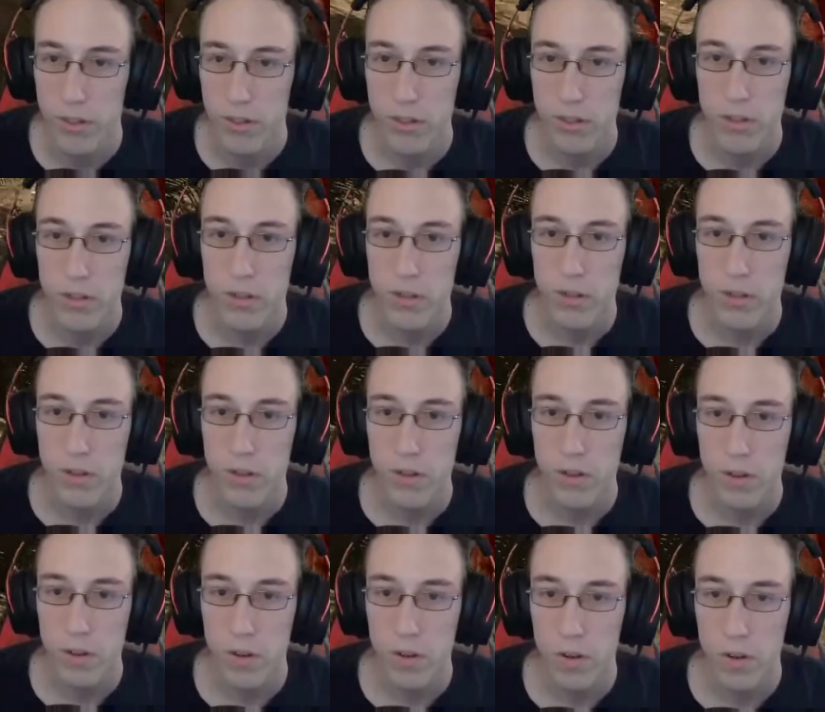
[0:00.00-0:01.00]

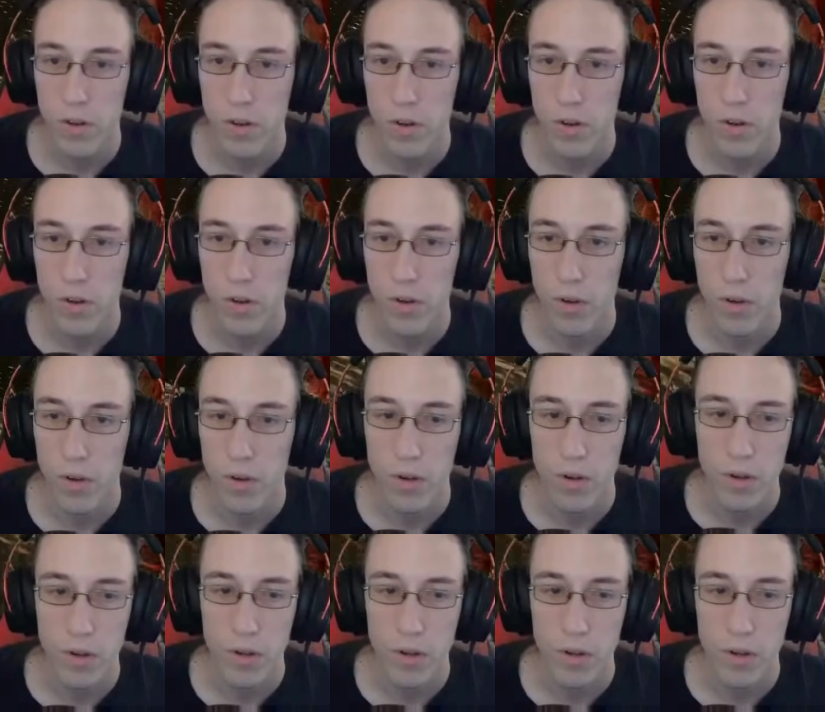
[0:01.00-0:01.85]
No one is speaking in this clip.